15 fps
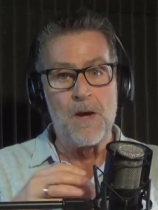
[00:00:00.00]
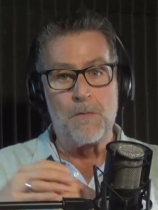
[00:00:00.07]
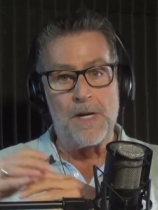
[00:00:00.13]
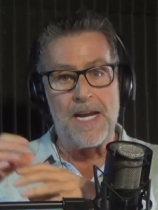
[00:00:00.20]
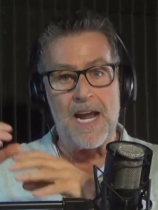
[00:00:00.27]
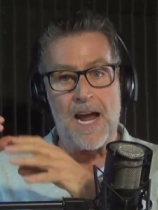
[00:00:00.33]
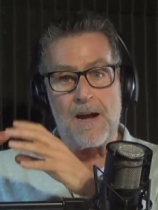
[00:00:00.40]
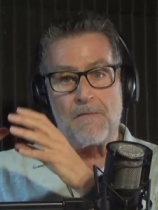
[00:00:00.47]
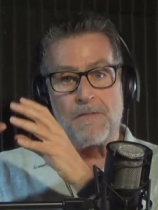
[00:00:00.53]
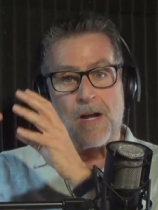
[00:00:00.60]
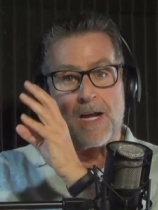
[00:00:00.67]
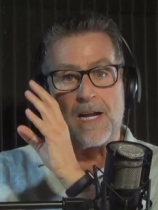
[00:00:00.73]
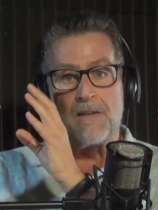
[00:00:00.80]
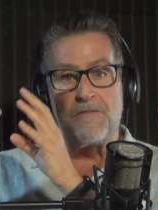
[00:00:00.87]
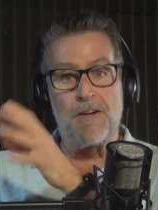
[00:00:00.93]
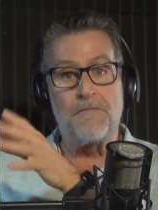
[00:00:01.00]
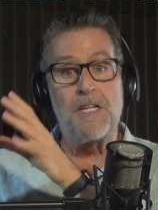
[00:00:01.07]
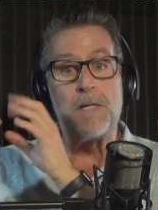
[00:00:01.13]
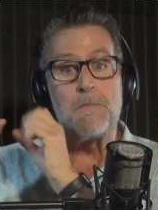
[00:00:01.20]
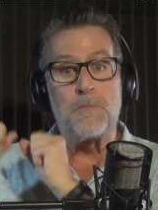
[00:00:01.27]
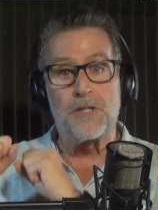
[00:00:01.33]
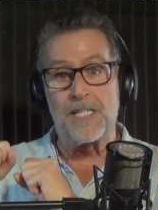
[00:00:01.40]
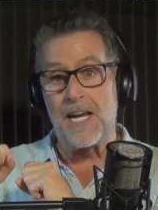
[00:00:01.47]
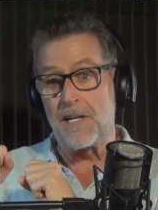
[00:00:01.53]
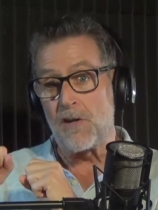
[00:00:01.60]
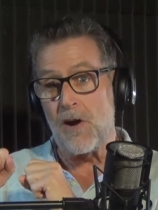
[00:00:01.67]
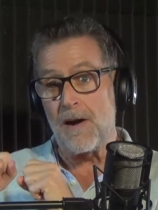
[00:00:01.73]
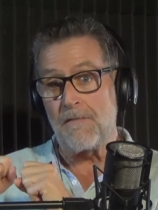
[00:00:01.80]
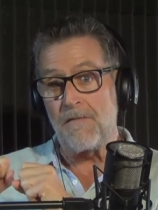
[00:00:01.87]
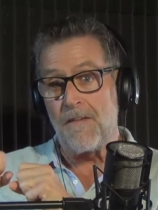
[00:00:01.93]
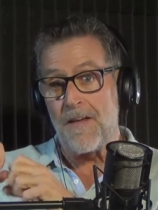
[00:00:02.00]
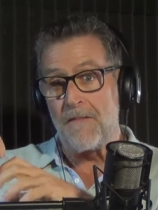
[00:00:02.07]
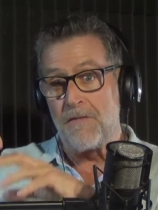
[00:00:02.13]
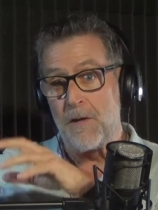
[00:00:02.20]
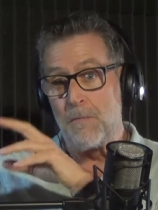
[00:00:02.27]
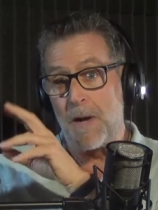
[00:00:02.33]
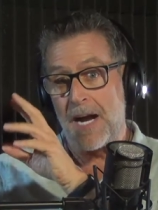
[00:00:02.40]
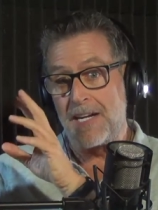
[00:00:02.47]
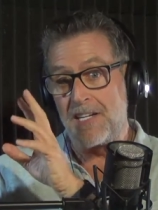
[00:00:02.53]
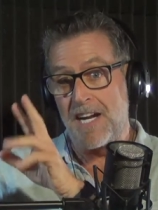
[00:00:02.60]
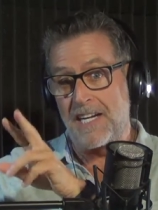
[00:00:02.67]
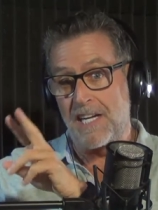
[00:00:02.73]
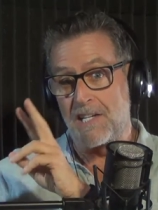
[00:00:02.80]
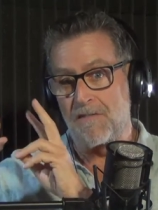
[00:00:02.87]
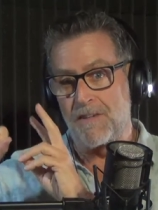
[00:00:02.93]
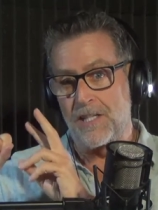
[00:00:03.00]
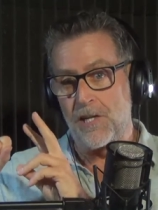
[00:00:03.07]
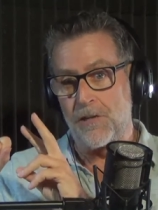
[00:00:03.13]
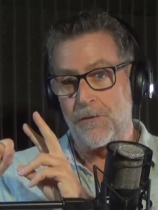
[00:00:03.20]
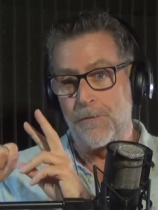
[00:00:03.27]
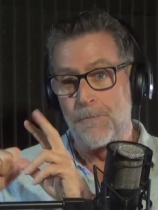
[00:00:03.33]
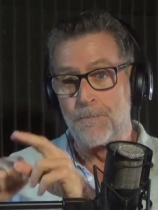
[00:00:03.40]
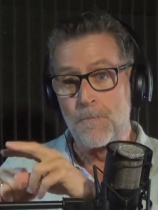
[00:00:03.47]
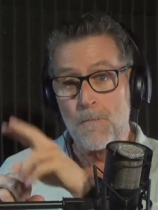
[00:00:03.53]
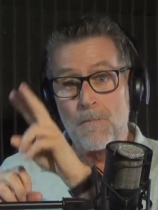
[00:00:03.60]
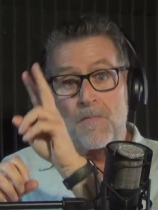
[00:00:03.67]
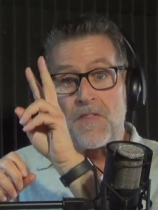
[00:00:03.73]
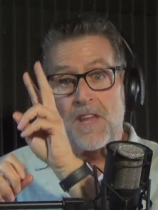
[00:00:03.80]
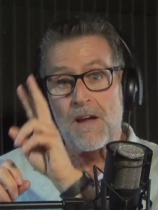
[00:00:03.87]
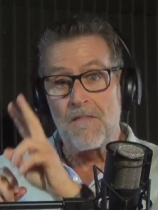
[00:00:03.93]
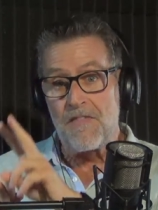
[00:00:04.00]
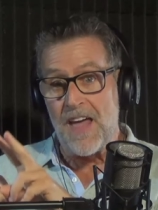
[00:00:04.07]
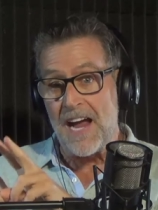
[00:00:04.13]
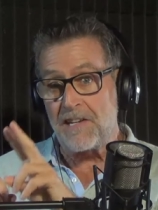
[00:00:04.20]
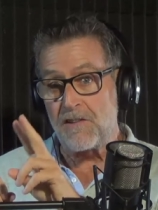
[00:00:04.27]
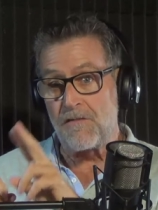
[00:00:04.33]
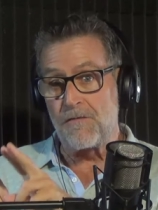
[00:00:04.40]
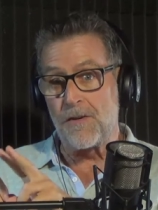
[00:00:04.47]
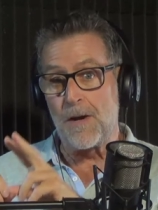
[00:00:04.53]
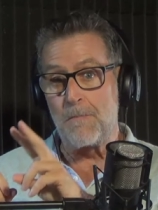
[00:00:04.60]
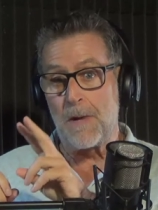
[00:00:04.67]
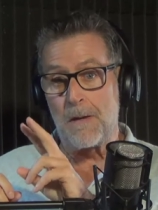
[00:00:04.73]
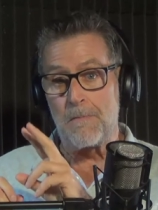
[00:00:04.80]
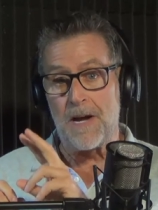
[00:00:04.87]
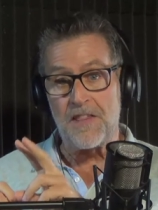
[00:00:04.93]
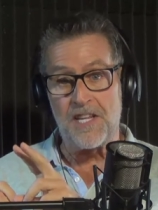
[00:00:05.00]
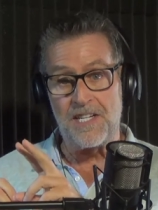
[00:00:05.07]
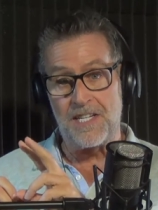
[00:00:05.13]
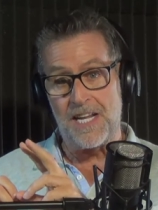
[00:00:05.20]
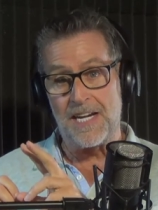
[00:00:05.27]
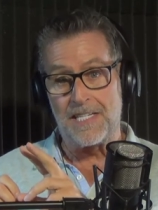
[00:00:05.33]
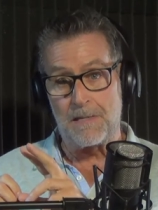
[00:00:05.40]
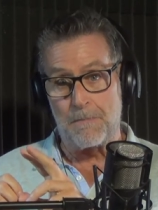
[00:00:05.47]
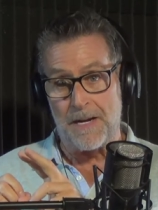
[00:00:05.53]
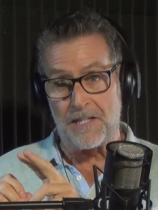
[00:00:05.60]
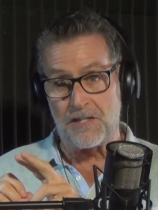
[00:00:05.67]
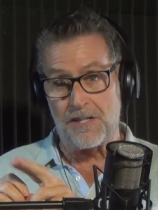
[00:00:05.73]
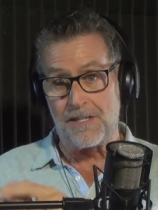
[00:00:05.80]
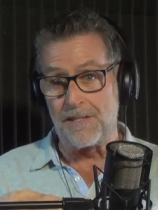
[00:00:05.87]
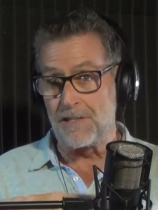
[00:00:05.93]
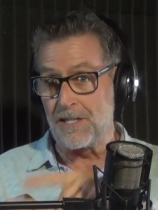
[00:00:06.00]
We have 15% off if you buy tickets for two. That's from our Mother's Day special.